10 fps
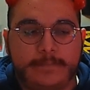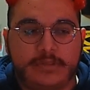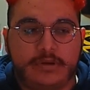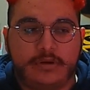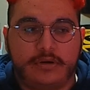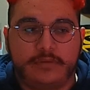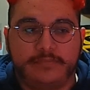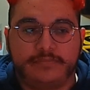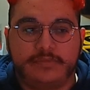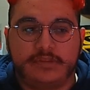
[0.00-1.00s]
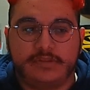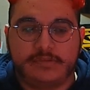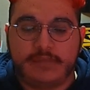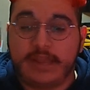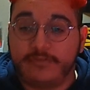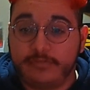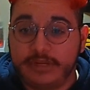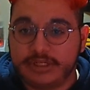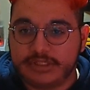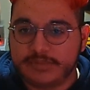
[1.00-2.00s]
or gives him
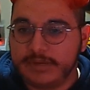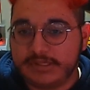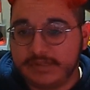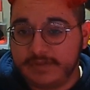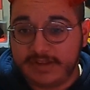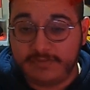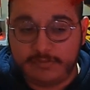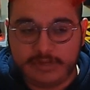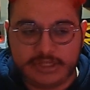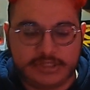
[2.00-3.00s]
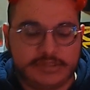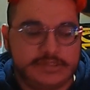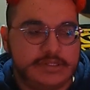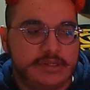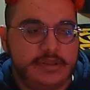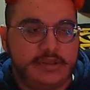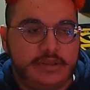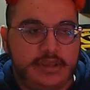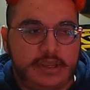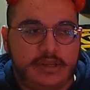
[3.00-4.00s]
affirmations, positive affirmations.
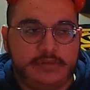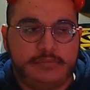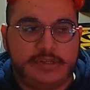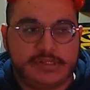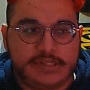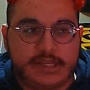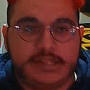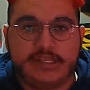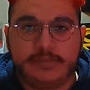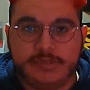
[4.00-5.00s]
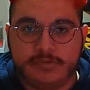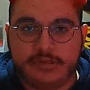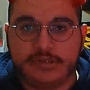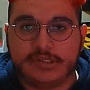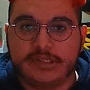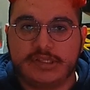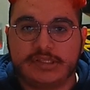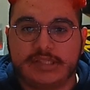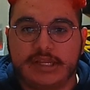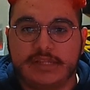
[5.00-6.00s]
And because of that, he keeps doing it because he thinks
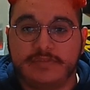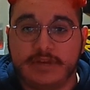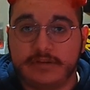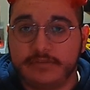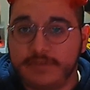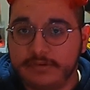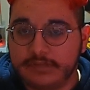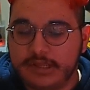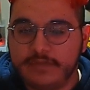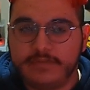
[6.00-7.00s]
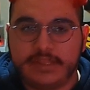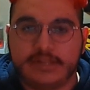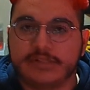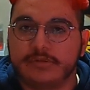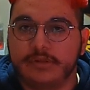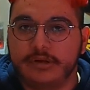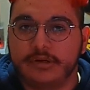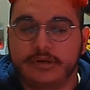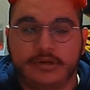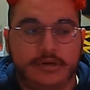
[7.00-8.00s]
that he's finally found love and that he's no
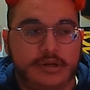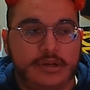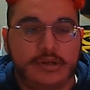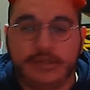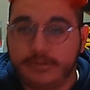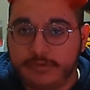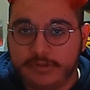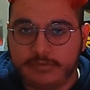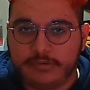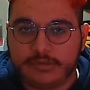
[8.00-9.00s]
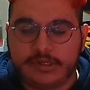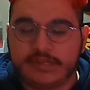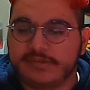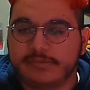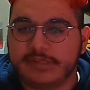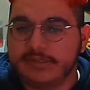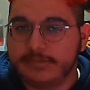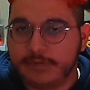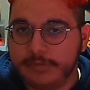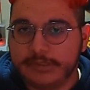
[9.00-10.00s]
longer alone in the world, and it gives him a sense of
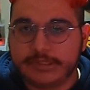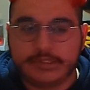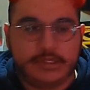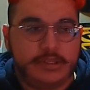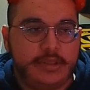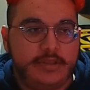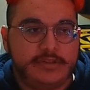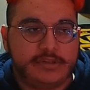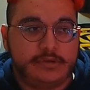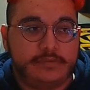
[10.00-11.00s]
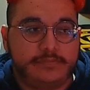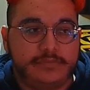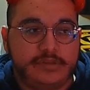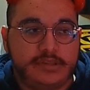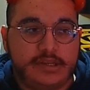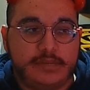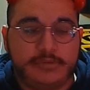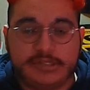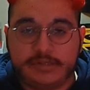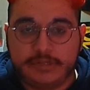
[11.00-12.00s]
purpose. So then he
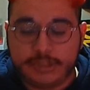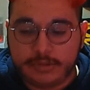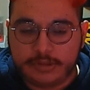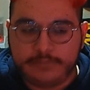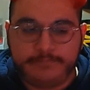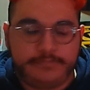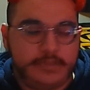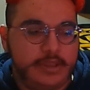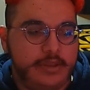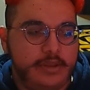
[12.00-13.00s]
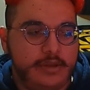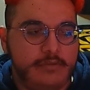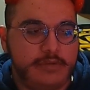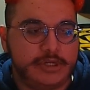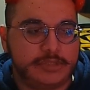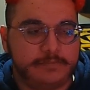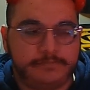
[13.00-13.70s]
brings out the Joker, which